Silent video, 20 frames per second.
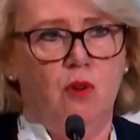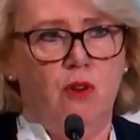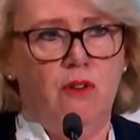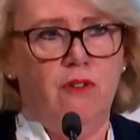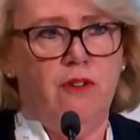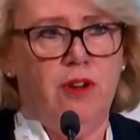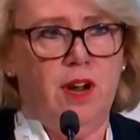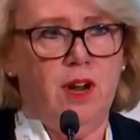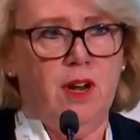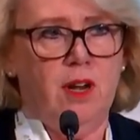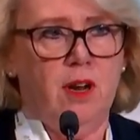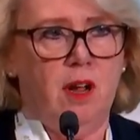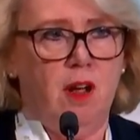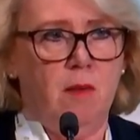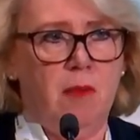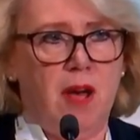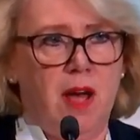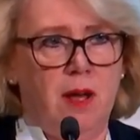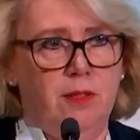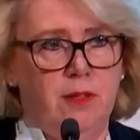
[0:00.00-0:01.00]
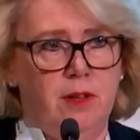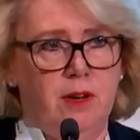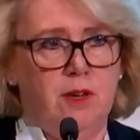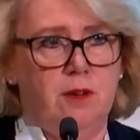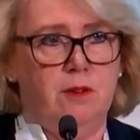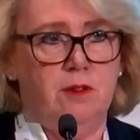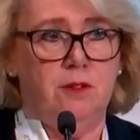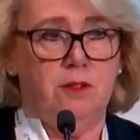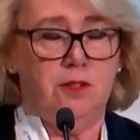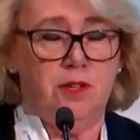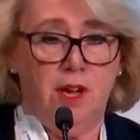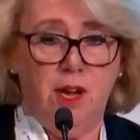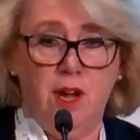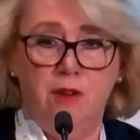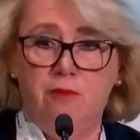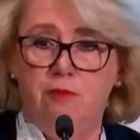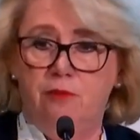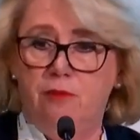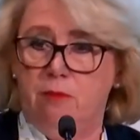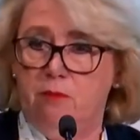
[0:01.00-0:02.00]
worried about the
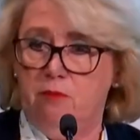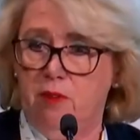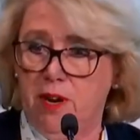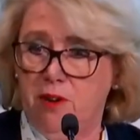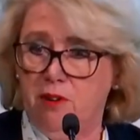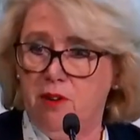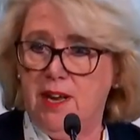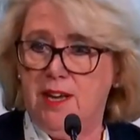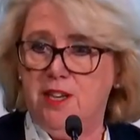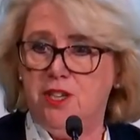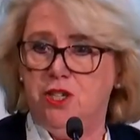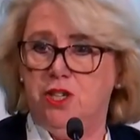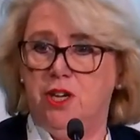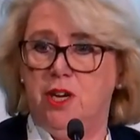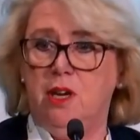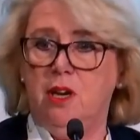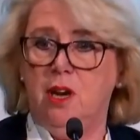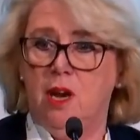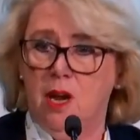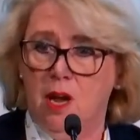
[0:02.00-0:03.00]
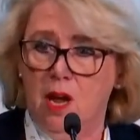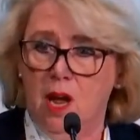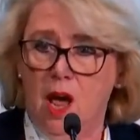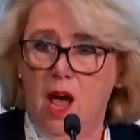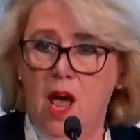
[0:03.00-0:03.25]
LULUCF regulation